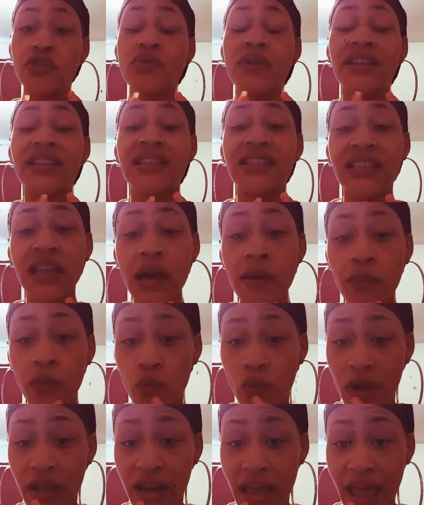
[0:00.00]
accept
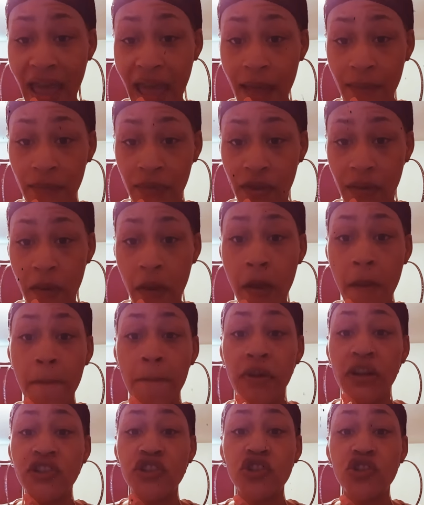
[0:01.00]
what happened,
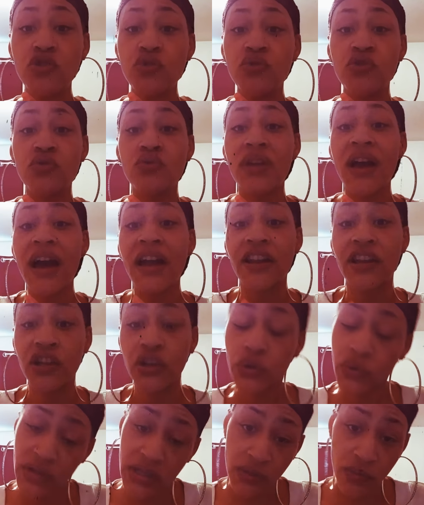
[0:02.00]
but you do not
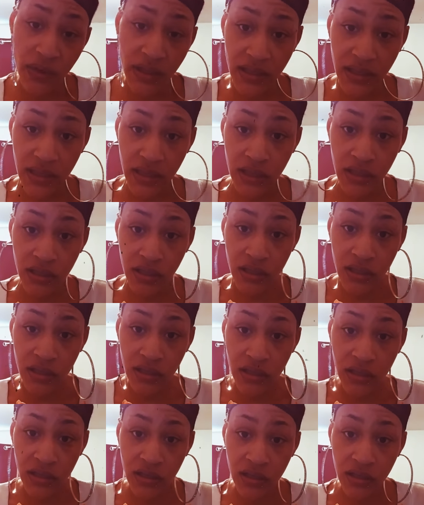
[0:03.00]
agree with it.
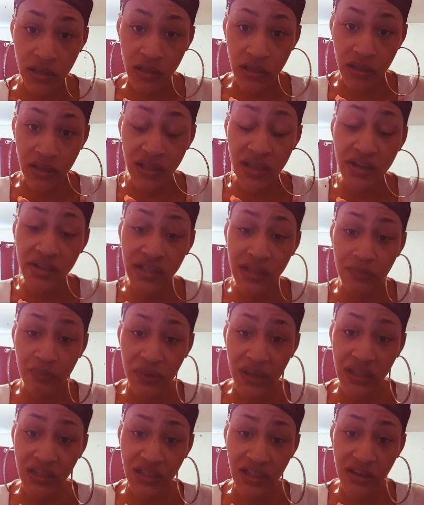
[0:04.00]
There's a
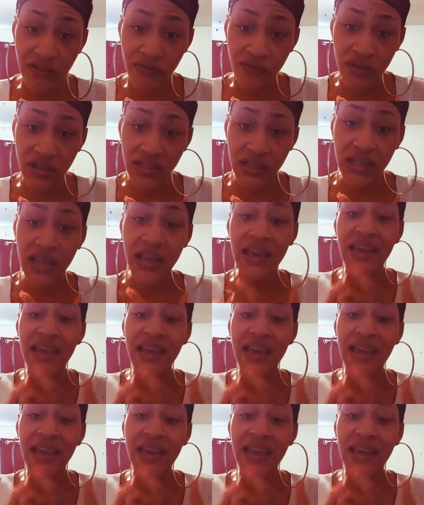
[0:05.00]
big difference.